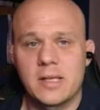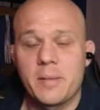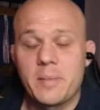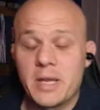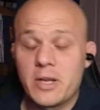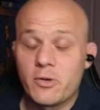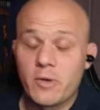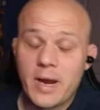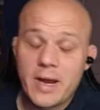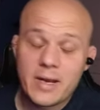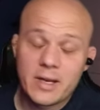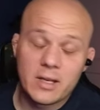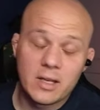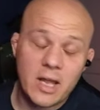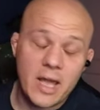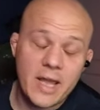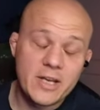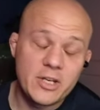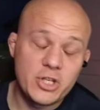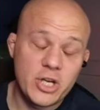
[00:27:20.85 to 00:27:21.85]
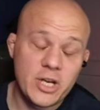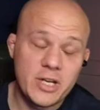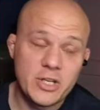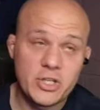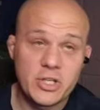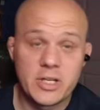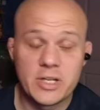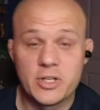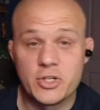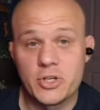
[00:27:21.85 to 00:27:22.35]
I mean, granted, light
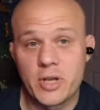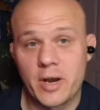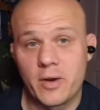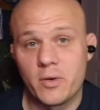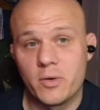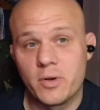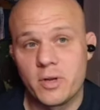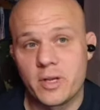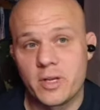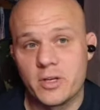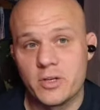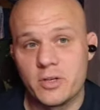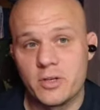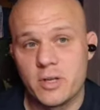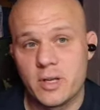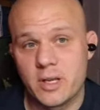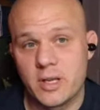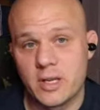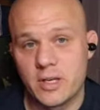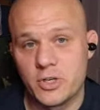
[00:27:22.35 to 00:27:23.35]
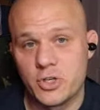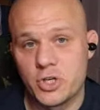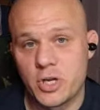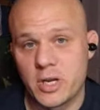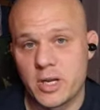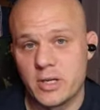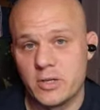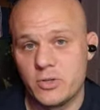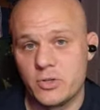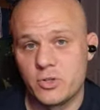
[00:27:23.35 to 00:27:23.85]
changing in general can
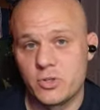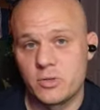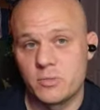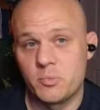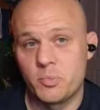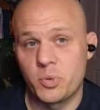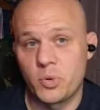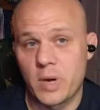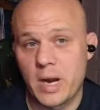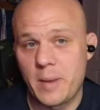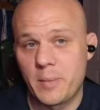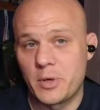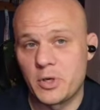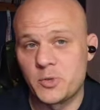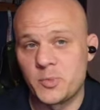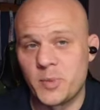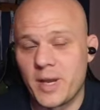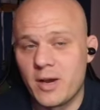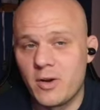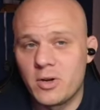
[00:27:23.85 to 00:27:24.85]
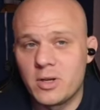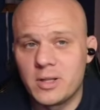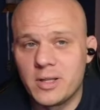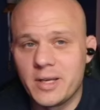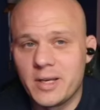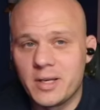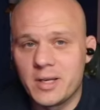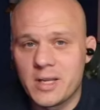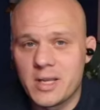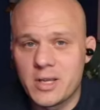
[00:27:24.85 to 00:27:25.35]
change parameters, but
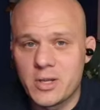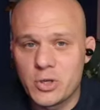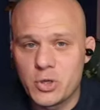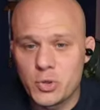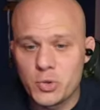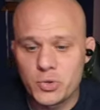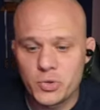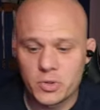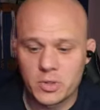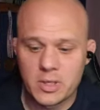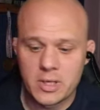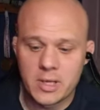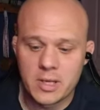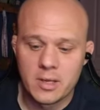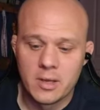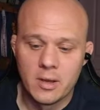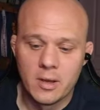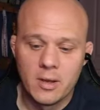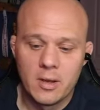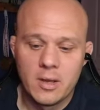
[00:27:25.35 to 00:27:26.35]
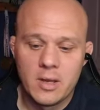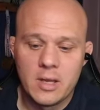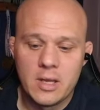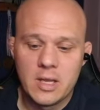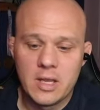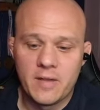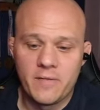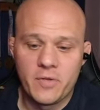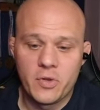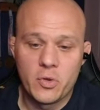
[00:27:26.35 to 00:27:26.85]
alkalinity usually,
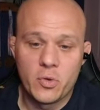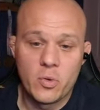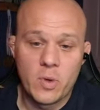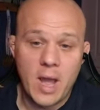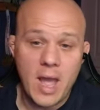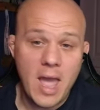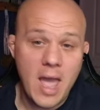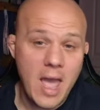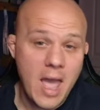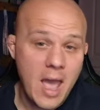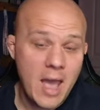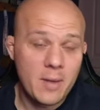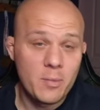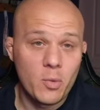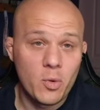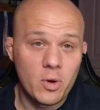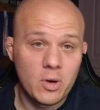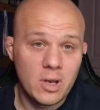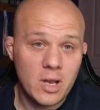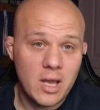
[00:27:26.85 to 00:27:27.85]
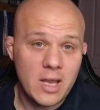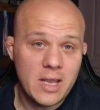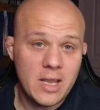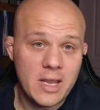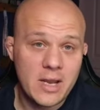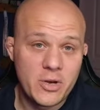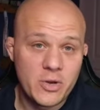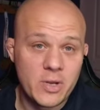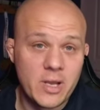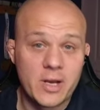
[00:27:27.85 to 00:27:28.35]
if you add more light
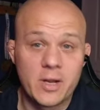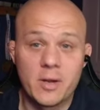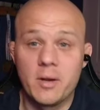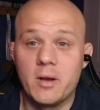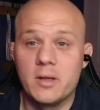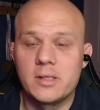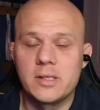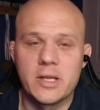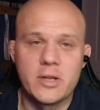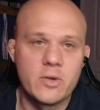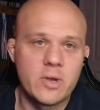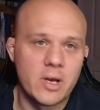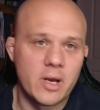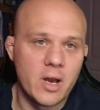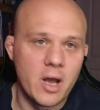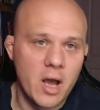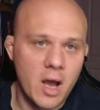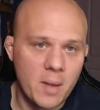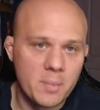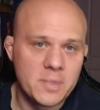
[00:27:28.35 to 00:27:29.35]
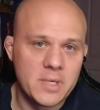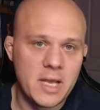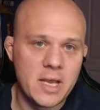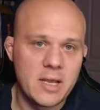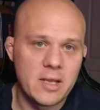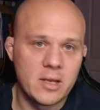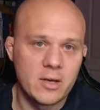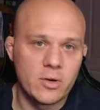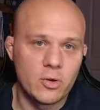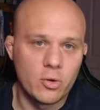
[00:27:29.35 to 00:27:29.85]
and you get you get an
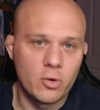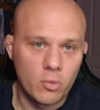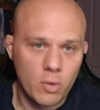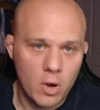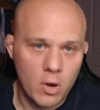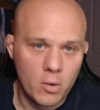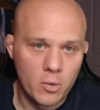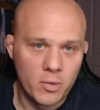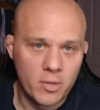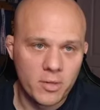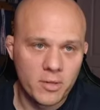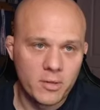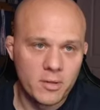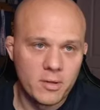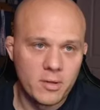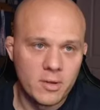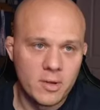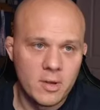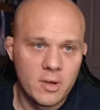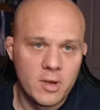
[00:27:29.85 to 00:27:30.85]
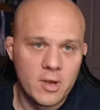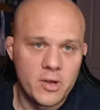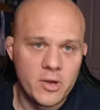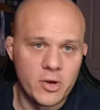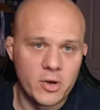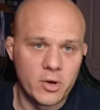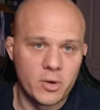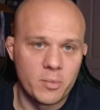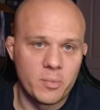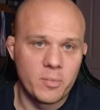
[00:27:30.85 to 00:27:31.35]
uptake in growth,
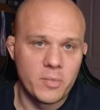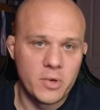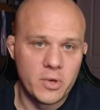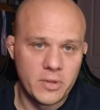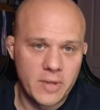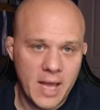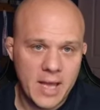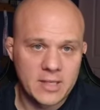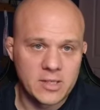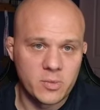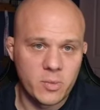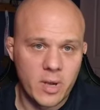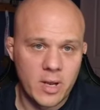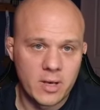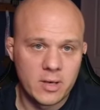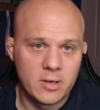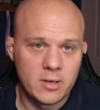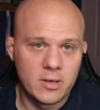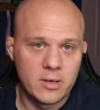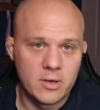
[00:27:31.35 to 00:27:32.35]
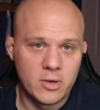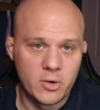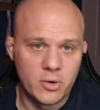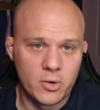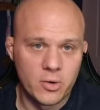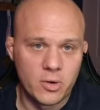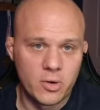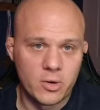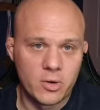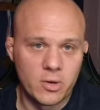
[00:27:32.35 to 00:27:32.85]
that's when
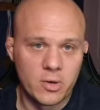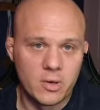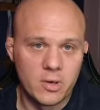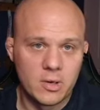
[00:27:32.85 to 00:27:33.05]
your